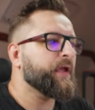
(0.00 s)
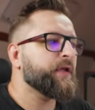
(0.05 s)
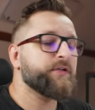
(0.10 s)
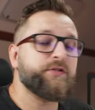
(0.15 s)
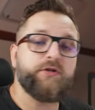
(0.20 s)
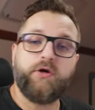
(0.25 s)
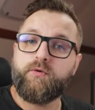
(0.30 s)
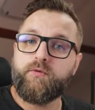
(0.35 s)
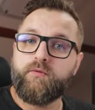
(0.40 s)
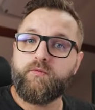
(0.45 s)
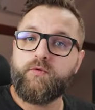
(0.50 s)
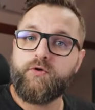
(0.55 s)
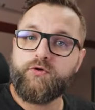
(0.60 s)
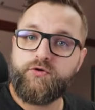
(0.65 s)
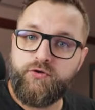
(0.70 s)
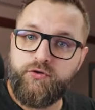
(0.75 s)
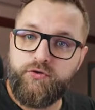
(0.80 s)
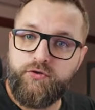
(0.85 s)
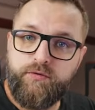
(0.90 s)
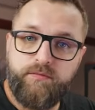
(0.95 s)
So
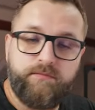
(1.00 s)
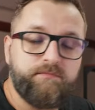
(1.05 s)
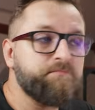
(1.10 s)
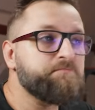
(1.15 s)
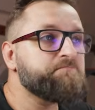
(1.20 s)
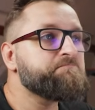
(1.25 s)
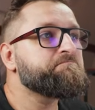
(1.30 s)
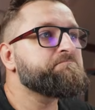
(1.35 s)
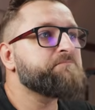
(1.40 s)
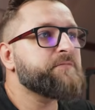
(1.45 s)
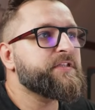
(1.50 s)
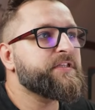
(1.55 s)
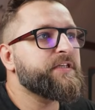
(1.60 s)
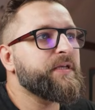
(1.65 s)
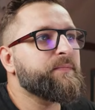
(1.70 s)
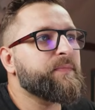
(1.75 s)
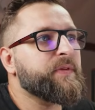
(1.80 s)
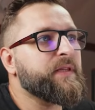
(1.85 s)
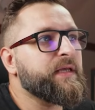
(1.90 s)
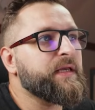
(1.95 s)
what to do?
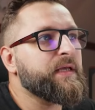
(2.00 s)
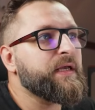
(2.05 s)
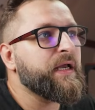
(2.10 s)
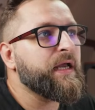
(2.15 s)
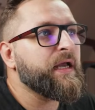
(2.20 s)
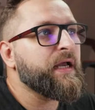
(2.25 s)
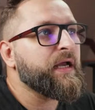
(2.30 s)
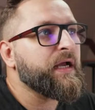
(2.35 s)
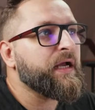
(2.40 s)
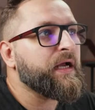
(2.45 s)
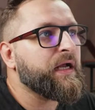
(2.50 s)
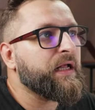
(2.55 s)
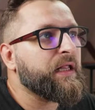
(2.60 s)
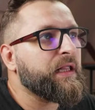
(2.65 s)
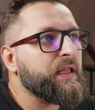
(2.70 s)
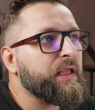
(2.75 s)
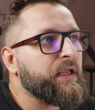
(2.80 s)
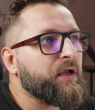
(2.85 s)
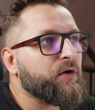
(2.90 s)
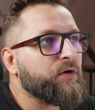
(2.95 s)
Simply
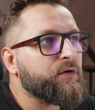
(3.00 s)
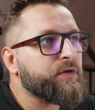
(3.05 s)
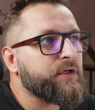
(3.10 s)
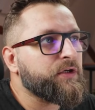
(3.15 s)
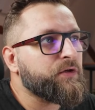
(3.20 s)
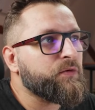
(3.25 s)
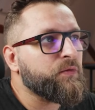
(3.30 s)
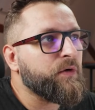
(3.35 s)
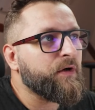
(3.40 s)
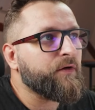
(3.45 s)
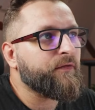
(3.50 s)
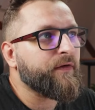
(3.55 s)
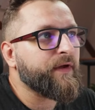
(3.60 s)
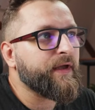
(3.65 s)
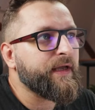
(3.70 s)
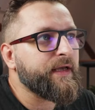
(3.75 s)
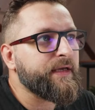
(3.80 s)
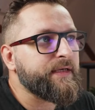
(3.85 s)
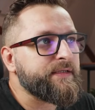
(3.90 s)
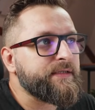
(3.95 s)
click on the
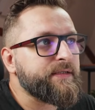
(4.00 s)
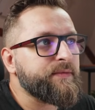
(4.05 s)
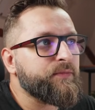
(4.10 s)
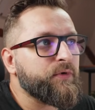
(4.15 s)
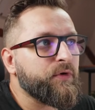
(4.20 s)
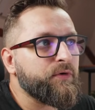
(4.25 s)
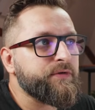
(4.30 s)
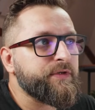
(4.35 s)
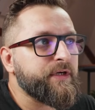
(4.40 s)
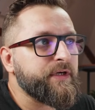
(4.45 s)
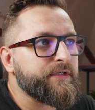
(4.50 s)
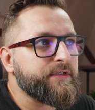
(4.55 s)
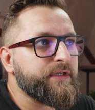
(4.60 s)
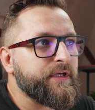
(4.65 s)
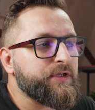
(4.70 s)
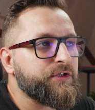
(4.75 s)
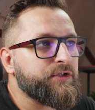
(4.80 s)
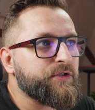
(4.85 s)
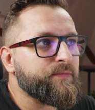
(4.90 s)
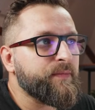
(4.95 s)
2FAS browser
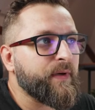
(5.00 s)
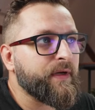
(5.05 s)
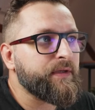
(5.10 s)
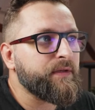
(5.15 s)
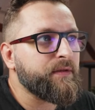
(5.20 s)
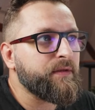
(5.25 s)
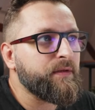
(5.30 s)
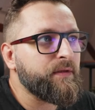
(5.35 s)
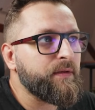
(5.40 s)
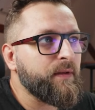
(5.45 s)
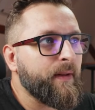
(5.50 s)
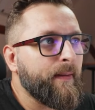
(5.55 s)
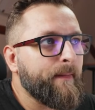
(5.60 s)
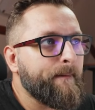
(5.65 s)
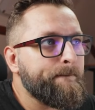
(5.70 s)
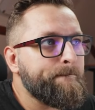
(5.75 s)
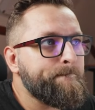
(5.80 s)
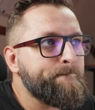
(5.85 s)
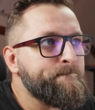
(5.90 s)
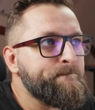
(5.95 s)
extension button
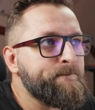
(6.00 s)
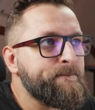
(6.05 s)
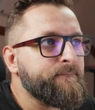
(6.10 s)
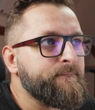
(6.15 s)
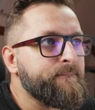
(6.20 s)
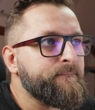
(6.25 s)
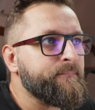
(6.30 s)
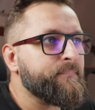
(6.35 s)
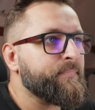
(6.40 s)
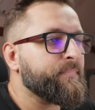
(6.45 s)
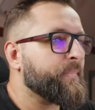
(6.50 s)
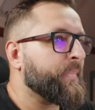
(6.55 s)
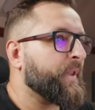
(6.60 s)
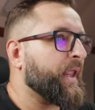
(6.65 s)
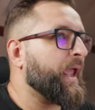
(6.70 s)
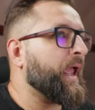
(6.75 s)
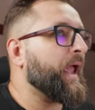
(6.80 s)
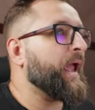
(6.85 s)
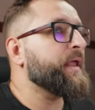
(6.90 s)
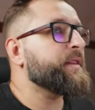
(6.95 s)

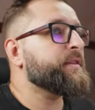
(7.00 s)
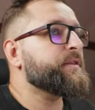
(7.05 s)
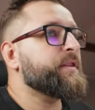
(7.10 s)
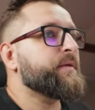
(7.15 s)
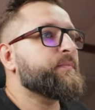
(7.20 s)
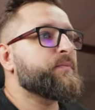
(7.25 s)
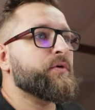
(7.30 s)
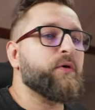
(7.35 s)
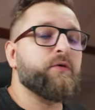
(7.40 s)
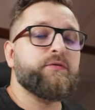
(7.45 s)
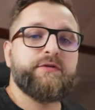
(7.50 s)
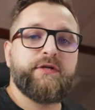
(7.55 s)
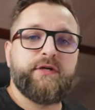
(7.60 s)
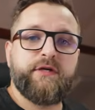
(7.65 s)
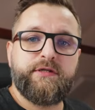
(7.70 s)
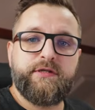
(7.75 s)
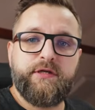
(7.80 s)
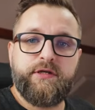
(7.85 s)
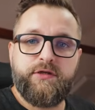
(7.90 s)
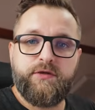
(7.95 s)
and the browser
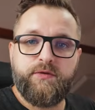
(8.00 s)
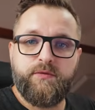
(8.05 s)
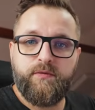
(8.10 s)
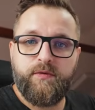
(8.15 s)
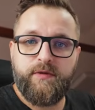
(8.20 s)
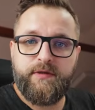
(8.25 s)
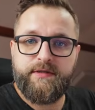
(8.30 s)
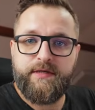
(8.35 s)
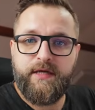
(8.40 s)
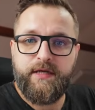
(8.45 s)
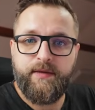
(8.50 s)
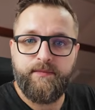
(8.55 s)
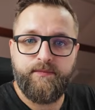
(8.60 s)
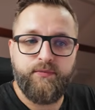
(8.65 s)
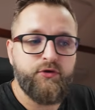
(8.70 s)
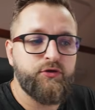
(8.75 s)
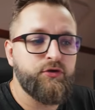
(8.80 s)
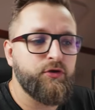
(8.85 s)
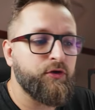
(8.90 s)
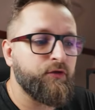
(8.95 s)
extension will send a
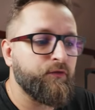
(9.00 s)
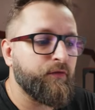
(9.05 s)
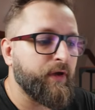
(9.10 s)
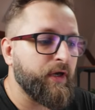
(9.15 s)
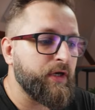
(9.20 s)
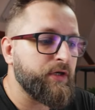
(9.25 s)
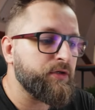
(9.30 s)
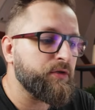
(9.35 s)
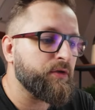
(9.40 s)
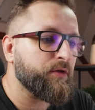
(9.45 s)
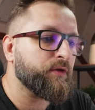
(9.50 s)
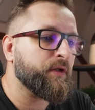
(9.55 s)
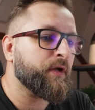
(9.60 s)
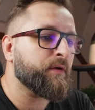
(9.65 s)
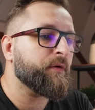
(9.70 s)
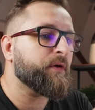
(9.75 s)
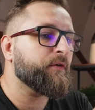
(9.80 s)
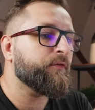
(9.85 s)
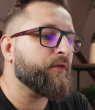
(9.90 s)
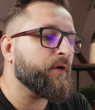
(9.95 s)
push notification on
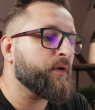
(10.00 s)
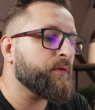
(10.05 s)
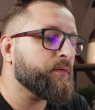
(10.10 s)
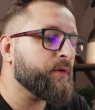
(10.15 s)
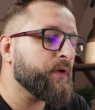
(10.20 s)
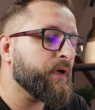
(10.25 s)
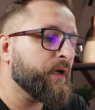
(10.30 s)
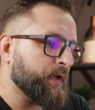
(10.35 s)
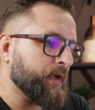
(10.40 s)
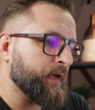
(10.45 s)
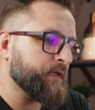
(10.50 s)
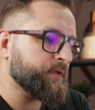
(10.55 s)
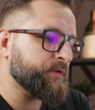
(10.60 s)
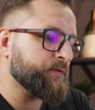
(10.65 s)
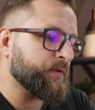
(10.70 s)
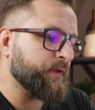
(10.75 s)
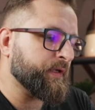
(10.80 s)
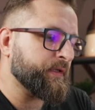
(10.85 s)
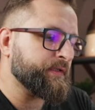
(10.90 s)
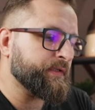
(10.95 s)
our phone, as
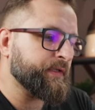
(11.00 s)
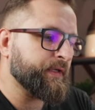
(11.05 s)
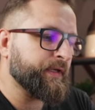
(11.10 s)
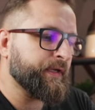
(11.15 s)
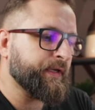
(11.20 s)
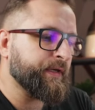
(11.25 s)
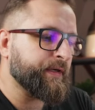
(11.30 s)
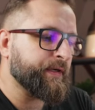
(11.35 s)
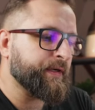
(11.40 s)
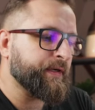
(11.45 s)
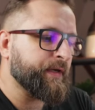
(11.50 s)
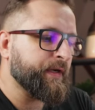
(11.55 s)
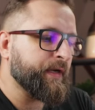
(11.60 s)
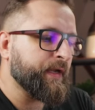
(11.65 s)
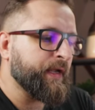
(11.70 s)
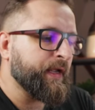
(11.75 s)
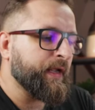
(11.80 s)
you can see here.